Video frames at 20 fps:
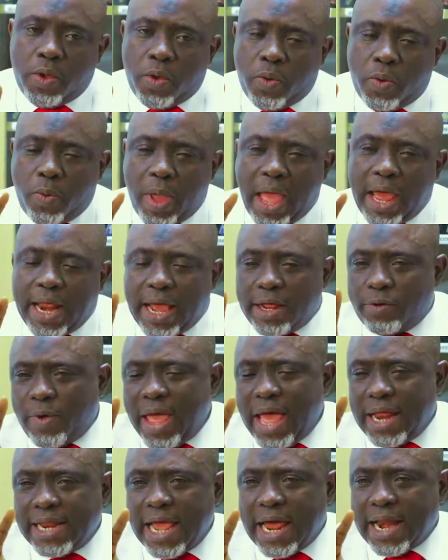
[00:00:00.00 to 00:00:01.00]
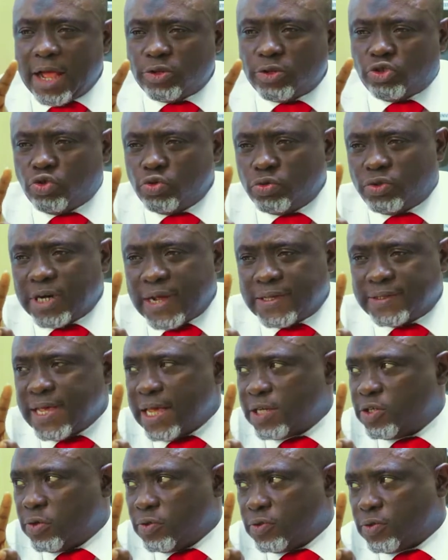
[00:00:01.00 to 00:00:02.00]
where there are two
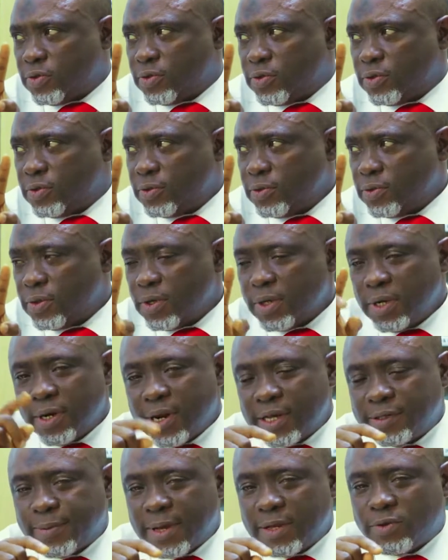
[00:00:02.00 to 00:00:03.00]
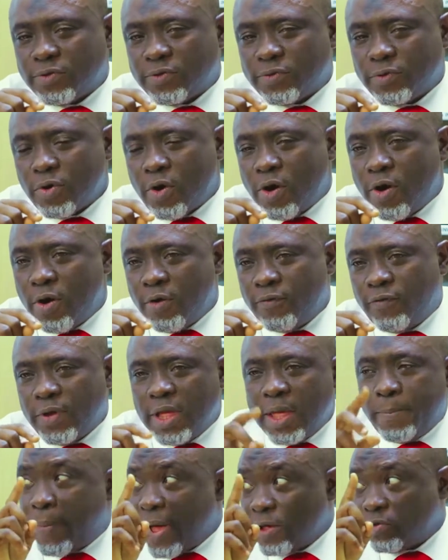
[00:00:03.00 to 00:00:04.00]
transactions in respect of
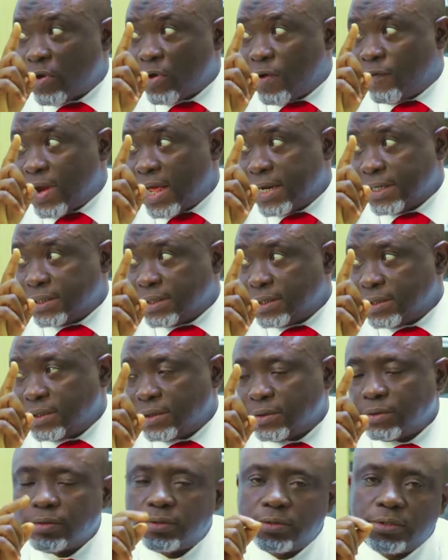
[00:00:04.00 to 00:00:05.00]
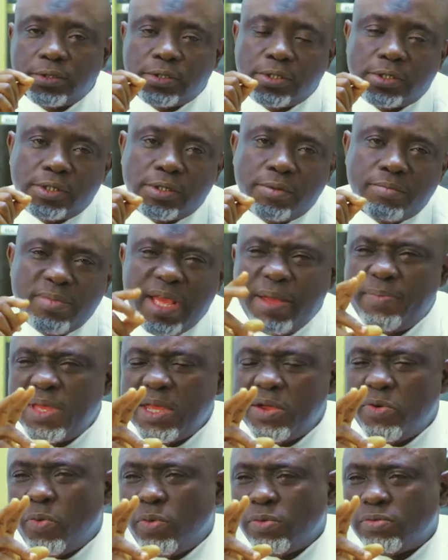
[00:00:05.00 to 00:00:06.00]
a parcel of land, maybe